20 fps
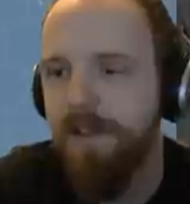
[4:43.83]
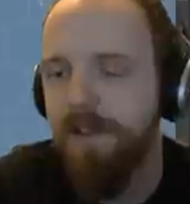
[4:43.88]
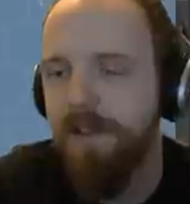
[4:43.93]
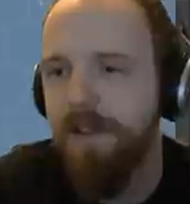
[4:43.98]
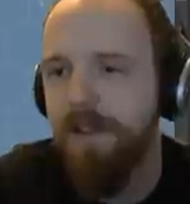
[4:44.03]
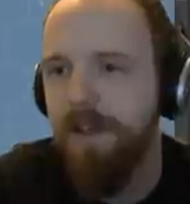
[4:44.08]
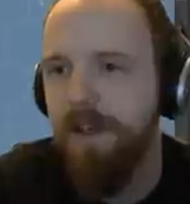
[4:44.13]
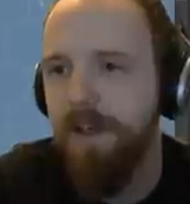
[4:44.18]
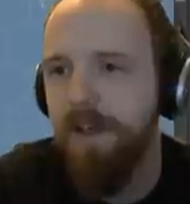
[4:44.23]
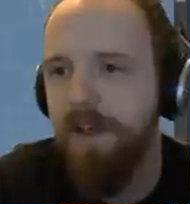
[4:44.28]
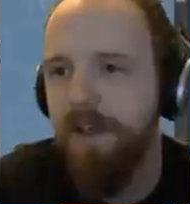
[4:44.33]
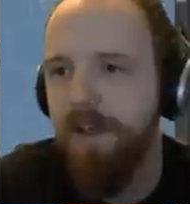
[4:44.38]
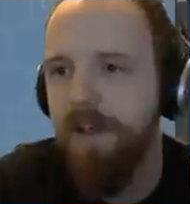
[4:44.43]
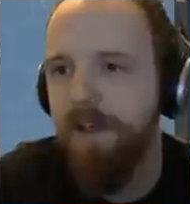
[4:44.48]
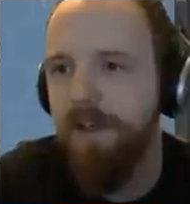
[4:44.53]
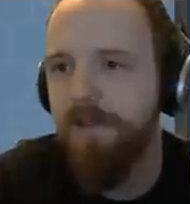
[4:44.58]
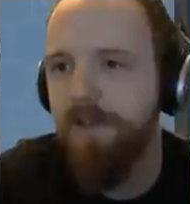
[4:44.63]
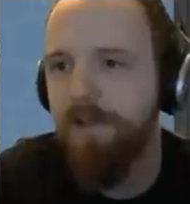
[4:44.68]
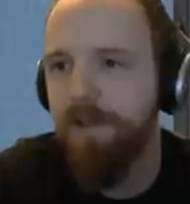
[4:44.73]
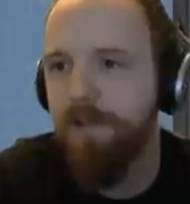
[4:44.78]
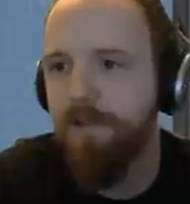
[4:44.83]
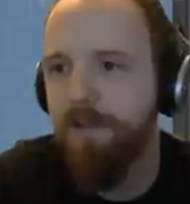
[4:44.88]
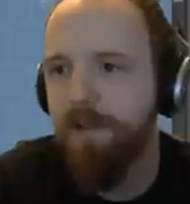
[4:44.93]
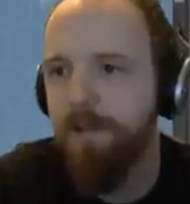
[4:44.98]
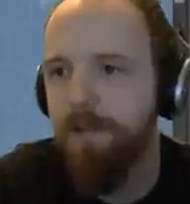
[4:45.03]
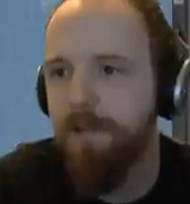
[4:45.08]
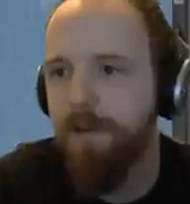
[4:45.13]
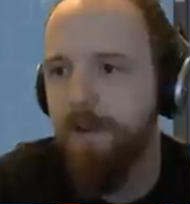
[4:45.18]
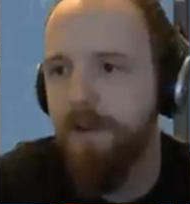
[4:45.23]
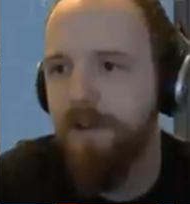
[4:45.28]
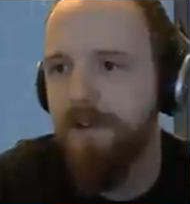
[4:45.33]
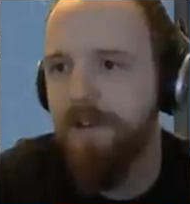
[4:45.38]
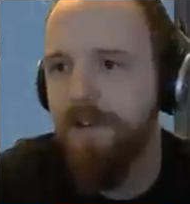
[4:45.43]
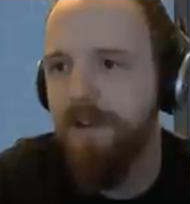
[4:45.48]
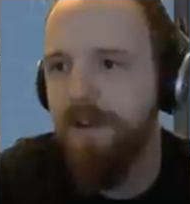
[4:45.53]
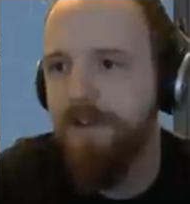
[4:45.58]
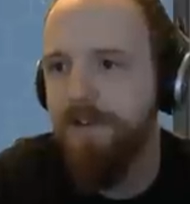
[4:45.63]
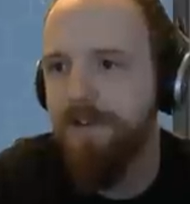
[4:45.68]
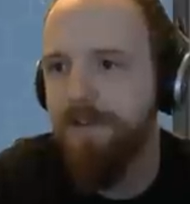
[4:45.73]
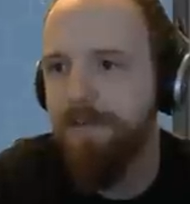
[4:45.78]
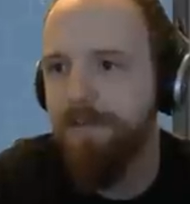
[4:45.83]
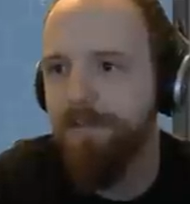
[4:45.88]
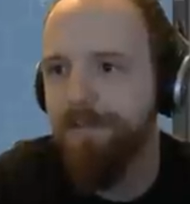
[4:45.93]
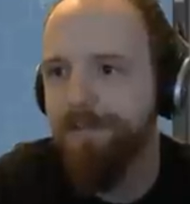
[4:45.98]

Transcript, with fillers: Uh, so Jimmy Boy has asked,